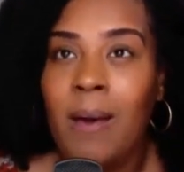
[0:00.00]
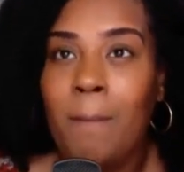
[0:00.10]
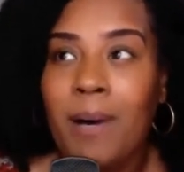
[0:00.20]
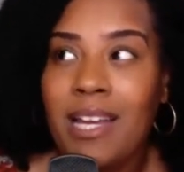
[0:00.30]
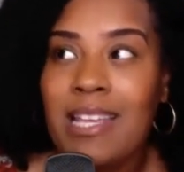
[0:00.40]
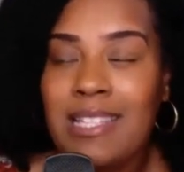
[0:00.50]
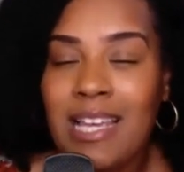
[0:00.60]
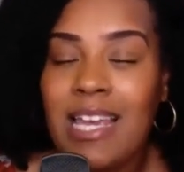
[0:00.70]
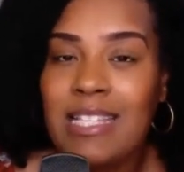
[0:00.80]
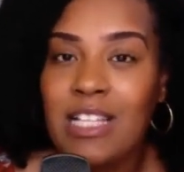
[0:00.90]
But
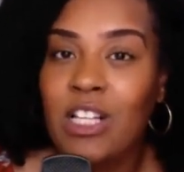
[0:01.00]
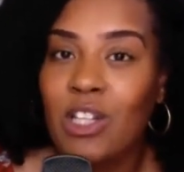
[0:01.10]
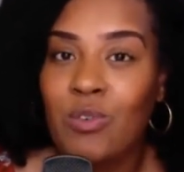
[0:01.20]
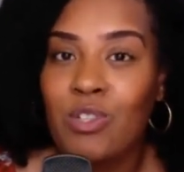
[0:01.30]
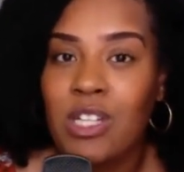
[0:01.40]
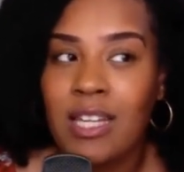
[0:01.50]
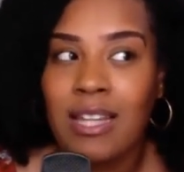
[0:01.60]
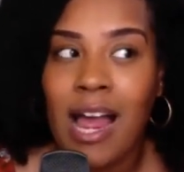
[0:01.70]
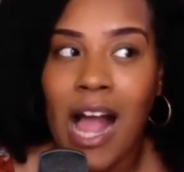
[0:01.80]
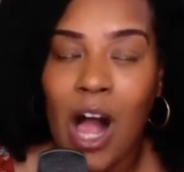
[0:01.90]
it's an illusion.
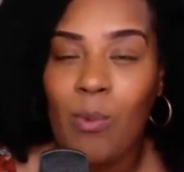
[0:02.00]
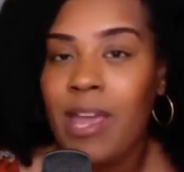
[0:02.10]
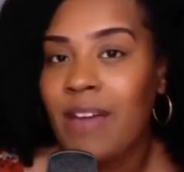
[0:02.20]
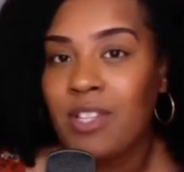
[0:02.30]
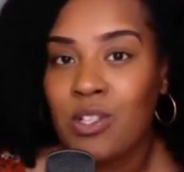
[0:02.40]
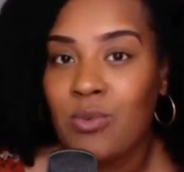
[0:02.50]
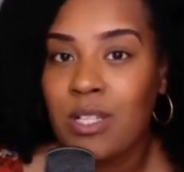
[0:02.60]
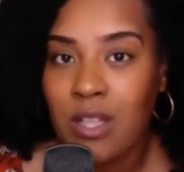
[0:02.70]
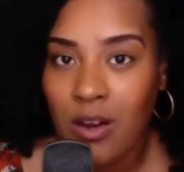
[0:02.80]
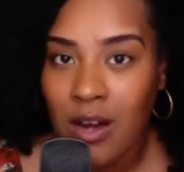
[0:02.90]
Like, all we have to do
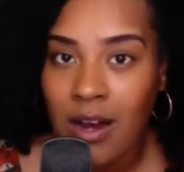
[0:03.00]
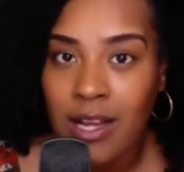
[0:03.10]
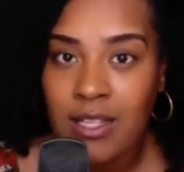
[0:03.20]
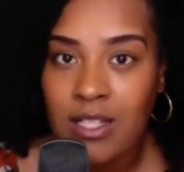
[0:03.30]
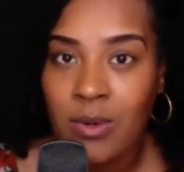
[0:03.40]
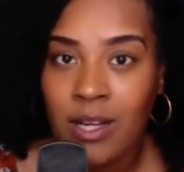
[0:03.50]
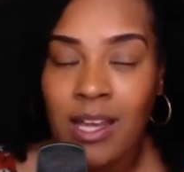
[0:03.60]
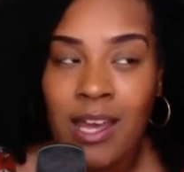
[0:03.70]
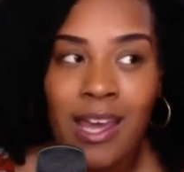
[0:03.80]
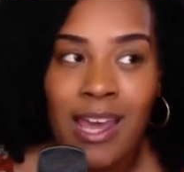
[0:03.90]
is learn our history
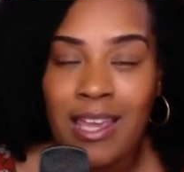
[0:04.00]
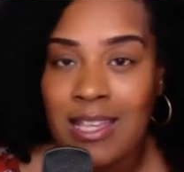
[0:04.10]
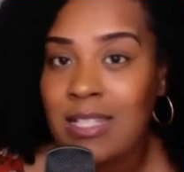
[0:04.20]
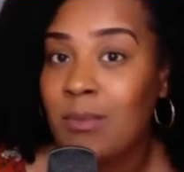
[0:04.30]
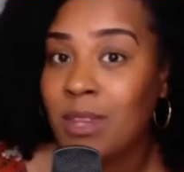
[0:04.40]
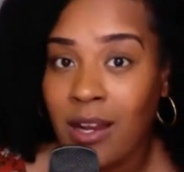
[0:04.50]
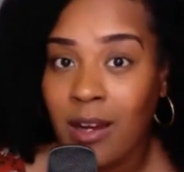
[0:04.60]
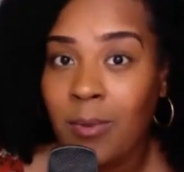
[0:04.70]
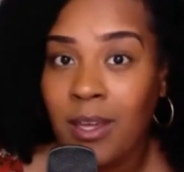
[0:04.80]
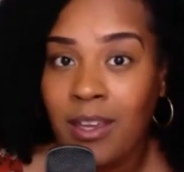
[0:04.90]
and get some
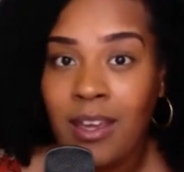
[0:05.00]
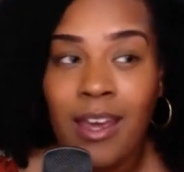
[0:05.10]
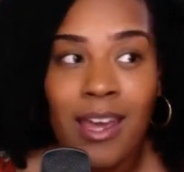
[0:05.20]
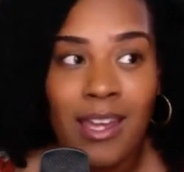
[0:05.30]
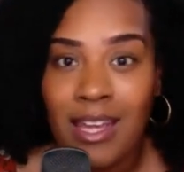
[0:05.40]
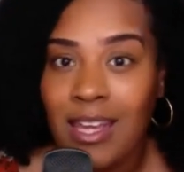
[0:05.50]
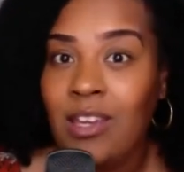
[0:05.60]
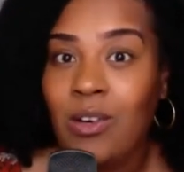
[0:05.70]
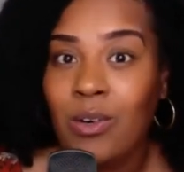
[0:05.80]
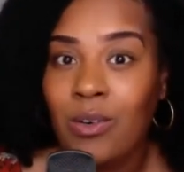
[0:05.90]
therapy and
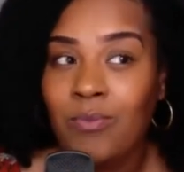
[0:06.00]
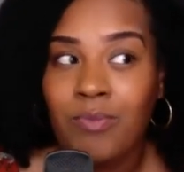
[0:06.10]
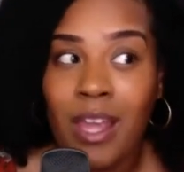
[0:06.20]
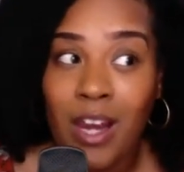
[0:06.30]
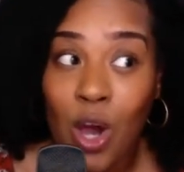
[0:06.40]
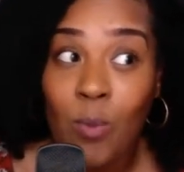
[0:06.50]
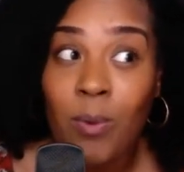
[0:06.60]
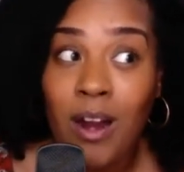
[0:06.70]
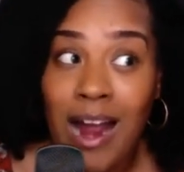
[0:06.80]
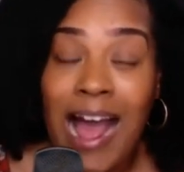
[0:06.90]
heal and
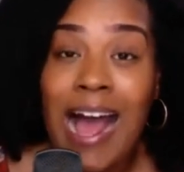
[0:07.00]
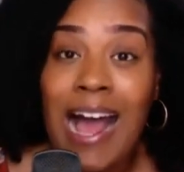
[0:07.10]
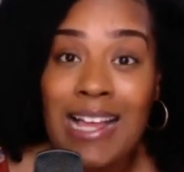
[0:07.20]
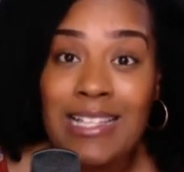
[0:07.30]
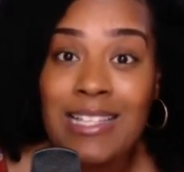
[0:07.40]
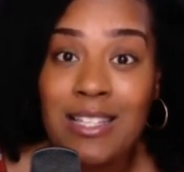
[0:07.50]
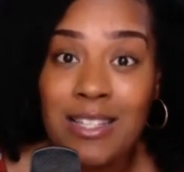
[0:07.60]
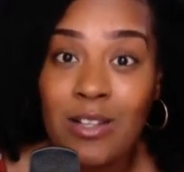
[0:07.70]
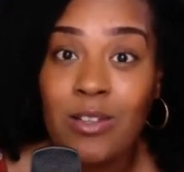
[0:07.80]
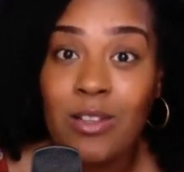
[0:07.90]
open our eyes to
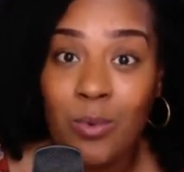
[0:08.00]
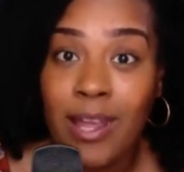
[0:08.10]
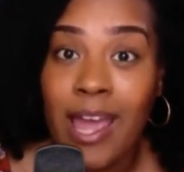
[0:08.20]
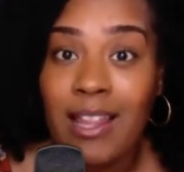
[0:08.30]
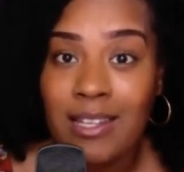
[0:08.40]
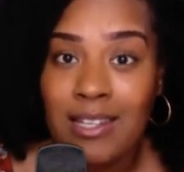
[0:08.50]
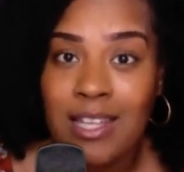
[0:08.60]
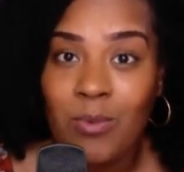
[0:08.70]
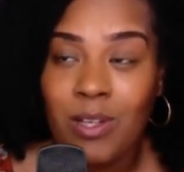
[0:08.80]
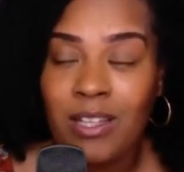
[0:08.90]
the realities
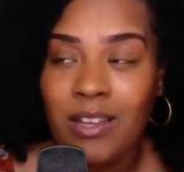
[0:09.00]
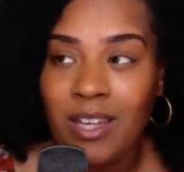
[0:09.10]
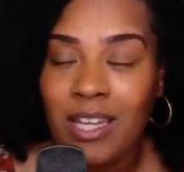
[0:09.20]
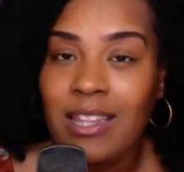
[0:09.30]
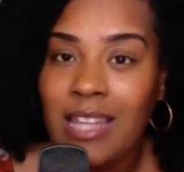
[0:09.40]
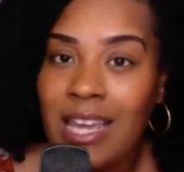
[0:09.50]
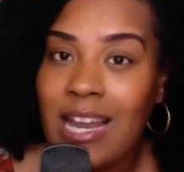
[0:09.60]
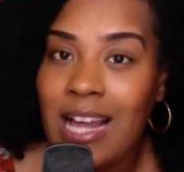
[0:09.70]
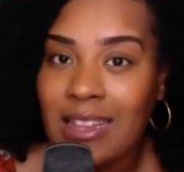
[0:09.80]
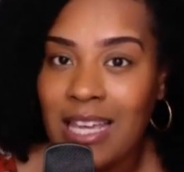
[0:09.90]
that we're living in. Then
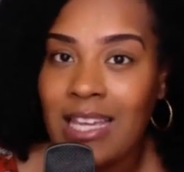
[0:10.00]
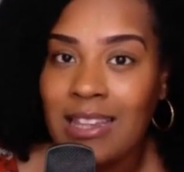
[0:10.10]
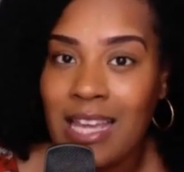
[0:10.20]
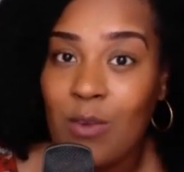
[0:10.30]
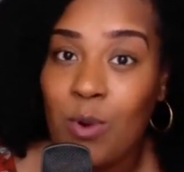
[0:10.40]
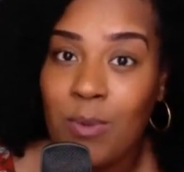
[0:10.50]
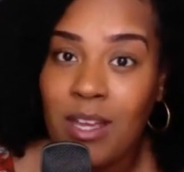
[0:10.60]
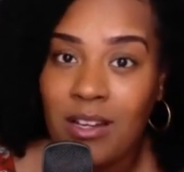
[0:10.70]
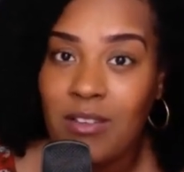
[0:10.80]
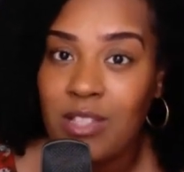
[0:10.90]
I think that would
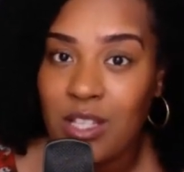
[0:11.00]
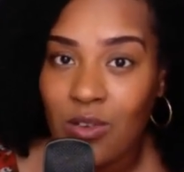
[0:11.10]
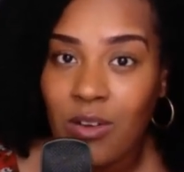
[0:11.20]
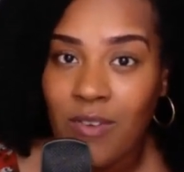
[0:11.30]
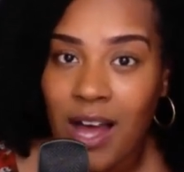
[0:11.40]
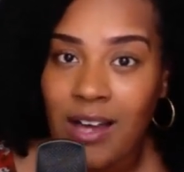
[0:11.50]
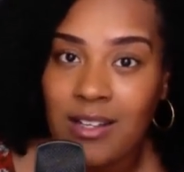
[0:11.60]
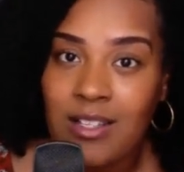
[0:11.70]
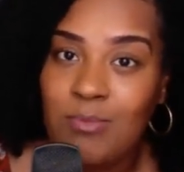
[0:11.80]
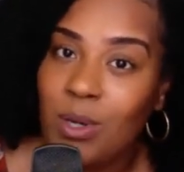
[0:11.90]
be enough to unify
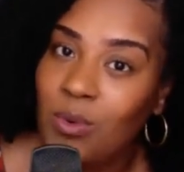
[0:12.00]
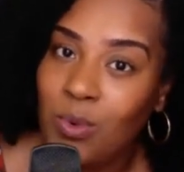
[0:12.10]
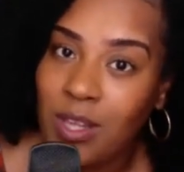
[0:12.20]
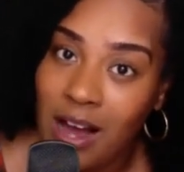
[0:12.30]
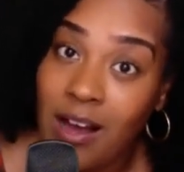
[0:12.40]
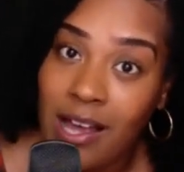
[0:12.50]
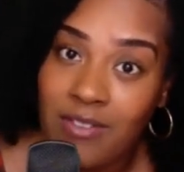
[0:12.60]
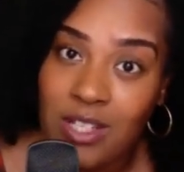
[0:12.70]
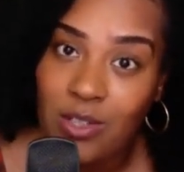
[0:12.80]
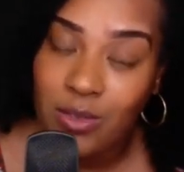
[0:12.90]
us. But we don't
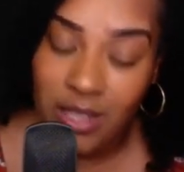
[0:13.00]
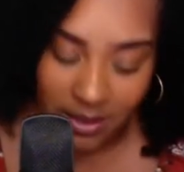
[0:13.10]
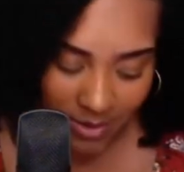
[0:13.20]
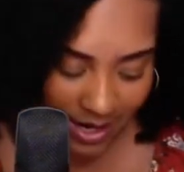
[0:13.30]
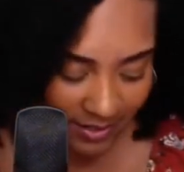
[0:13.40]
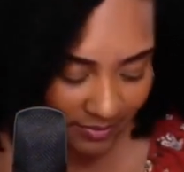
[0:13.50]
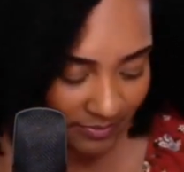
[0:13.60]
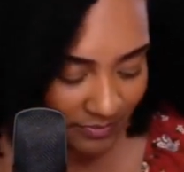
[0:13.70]
have to do that, right?